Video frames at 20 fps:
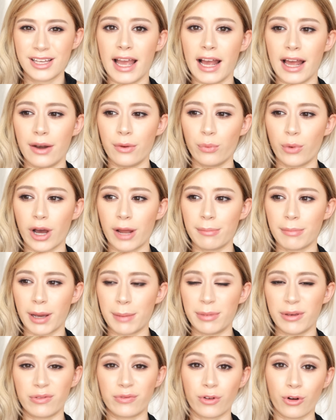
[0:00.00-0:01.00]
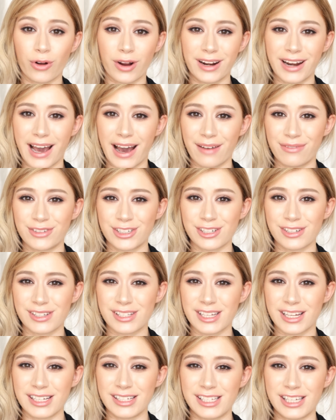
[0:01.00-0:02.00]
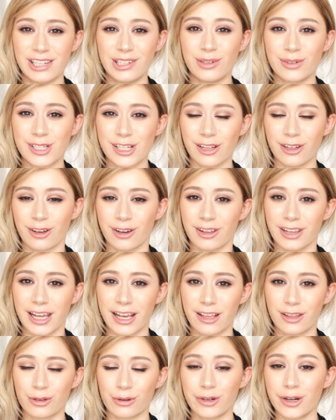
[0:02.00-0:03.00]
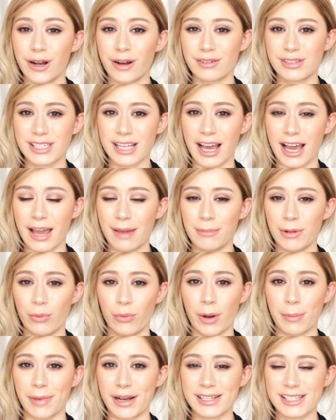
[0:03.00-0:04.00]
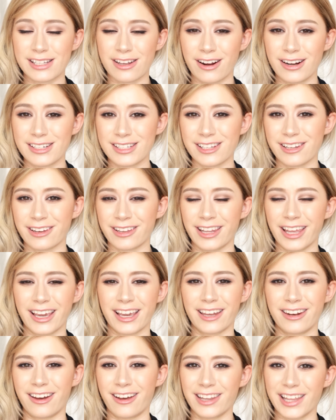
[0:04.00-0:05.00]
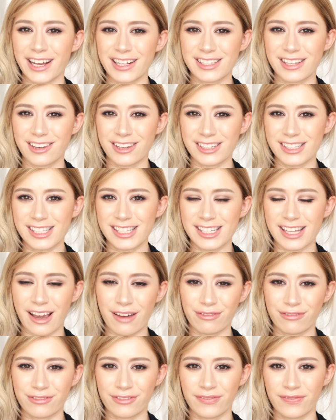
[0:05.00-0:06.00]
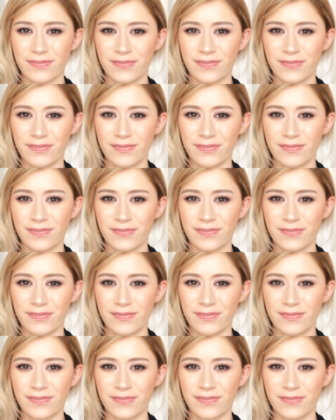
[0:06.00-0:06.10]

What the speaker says: and what my before and afters continue to look like throughout time and what my scars look like and all that good stuff.